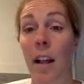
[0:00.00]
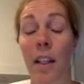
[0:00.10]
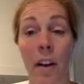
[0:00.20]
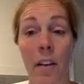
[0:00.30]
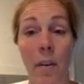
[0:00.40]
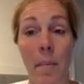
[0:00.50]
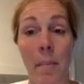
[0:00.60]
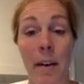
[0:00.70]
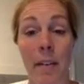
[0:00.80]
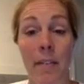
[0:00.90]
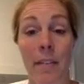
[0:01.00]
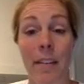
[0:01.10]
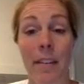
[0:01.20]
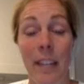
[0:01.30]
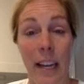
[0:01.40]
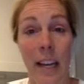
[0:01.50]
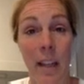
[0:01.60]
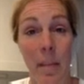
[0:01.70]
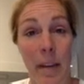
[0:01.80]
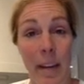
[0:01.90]
Look from above. Did it hit
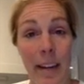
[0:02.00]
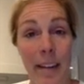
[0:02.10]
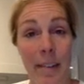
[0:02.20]
the penny?